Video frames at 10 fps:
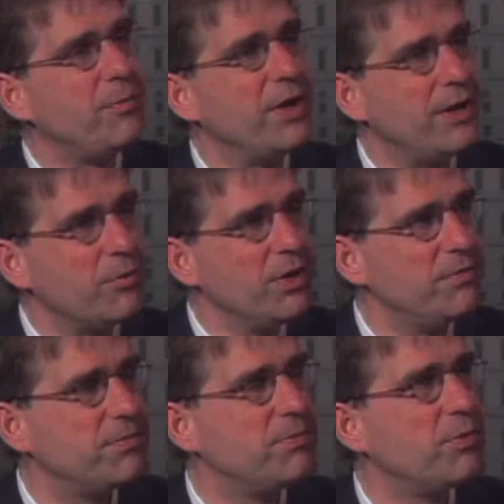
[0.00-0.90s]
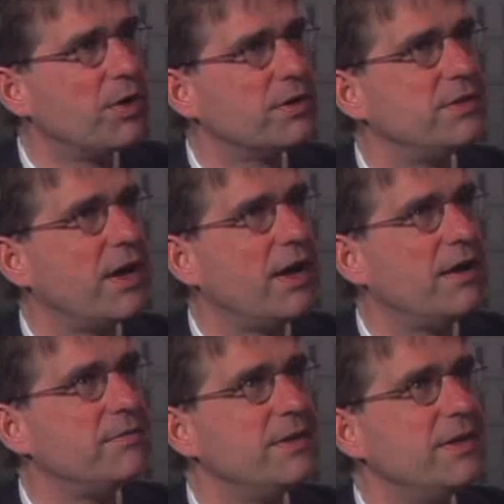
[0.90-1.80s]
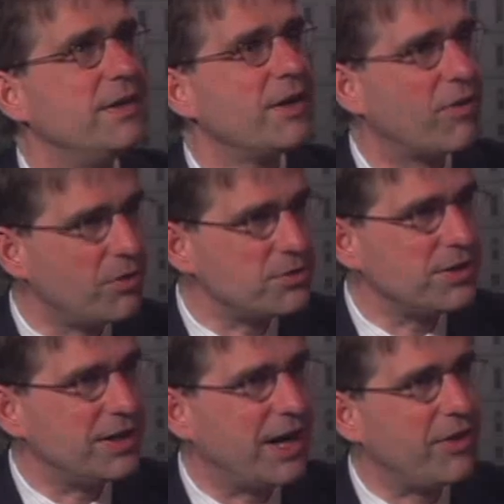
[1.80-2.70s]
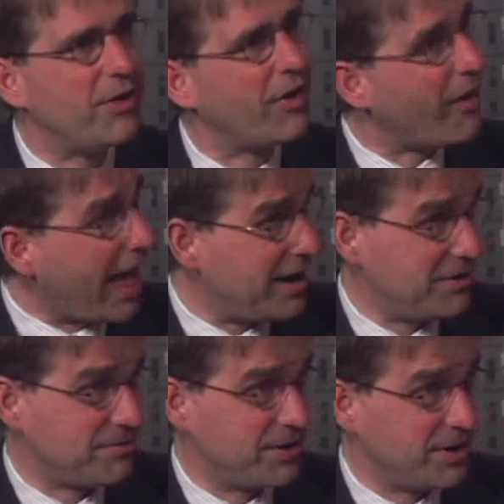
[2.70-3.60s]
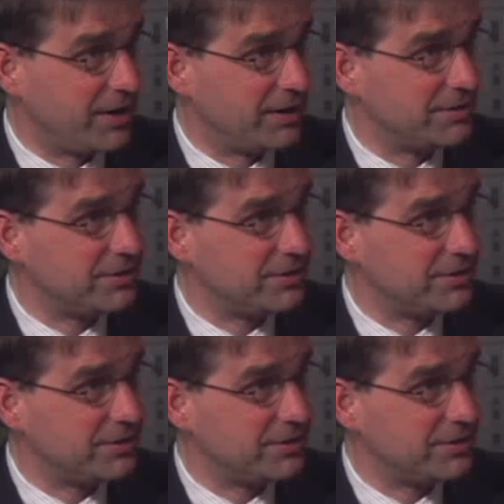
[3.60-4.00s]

bit, we've worked closely together in a lot of different areas,